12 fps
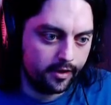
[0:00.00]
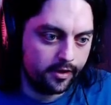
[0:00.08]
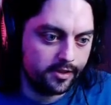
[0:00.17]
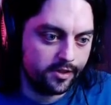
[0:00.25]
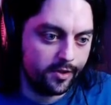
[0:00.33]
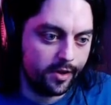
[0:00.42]

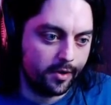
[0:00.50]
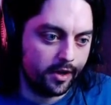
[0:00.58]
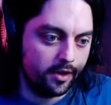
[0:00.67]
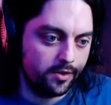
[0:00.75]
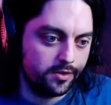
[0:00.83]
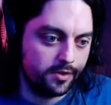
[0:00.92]
So here we're going
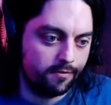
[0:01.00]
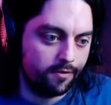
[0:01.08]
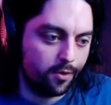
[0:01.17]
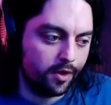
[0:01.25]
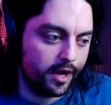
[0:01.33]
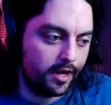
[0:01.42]
to use the
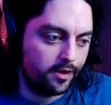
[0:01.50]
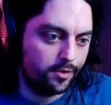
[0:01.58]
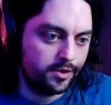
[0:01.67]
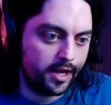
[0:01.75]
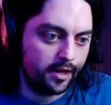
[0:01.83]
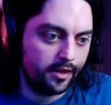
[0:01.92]
4AU
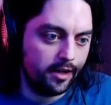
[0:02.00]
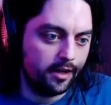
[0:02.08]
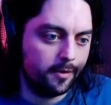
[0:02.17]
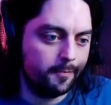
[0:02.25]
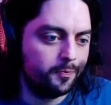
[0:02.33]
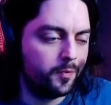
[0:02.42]
technique.
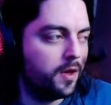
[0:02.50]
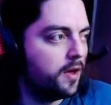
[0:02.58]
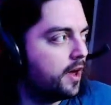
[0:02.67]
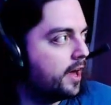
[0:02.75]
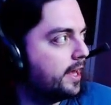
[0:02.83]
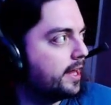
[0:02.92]

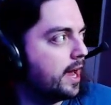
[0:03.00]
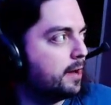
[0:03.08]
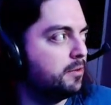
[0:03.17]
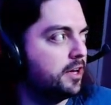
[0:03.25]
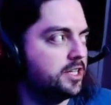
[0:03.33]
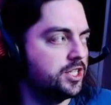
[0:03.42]
Again, I'm
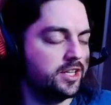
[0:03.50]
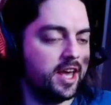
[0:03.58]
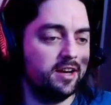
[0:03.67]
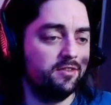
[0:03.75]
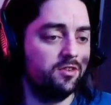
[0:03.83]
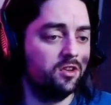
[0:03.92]
going to just kind
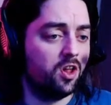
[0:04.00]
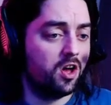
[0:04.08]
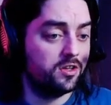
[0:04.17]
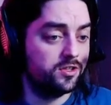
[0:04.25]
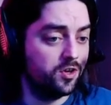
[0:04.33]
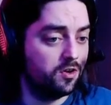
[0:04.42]
of
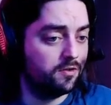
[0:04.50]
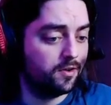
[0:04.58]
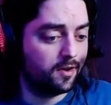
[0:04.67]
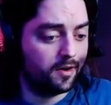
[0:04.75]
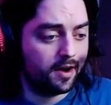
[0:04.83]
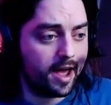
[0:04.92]
gloss
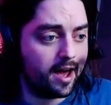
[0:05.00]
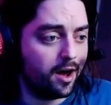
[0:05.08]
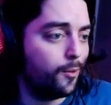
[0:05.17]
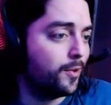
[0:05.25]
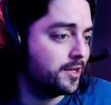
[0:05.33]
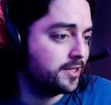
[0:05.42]
over how
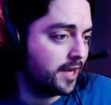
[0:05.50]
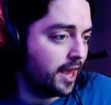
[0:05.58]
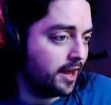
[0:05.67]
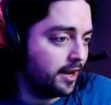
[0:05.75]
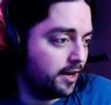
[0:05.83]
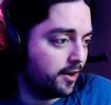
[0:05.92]
we're
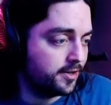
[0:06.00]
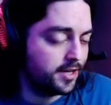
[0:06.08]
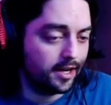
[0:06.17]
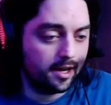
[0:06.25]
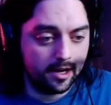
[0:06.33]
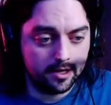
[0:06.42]
scanning our
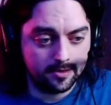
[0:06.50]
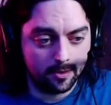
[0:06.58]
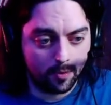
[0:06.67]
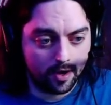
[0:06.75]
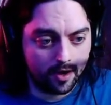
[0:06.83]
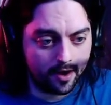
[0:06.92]
techniques and
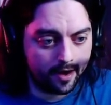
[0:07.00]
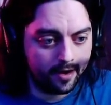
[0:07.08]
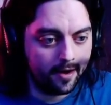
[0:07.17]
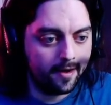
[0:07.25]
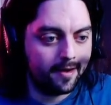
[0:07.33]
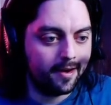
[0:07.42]
whatnot.
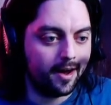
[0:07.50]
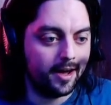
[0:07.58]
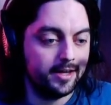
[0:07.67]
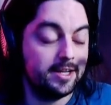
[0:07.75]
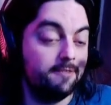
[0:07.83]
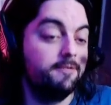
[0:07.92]

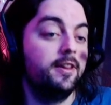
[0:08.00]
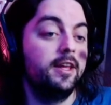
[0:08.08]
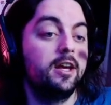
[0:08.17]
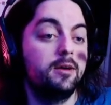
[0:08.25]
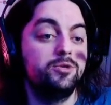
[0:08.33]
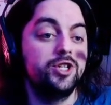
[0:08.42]
Definitely
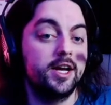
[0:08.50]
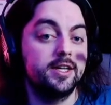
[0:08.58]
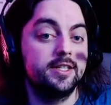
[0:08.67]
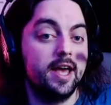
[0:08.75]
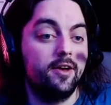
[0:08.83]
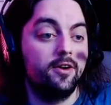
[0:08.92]
come check
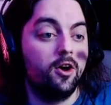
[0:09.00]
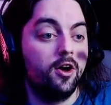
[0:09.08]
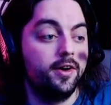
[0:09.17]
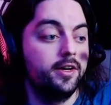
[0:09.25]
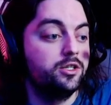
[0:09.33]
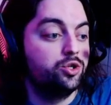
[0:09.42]
us out
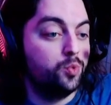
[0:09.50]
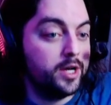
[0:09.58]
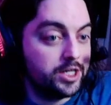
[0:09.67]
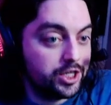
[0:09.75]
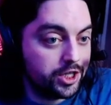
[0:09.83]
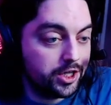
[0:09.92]
on
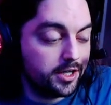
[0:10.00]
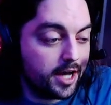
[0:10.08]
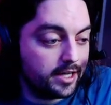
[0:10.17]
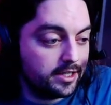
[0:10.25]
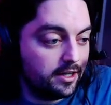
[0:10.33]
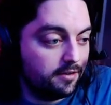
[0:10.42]

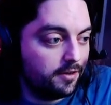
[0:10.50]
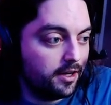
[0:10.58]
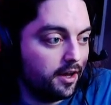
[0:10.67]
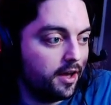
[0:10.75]
twitch.tv,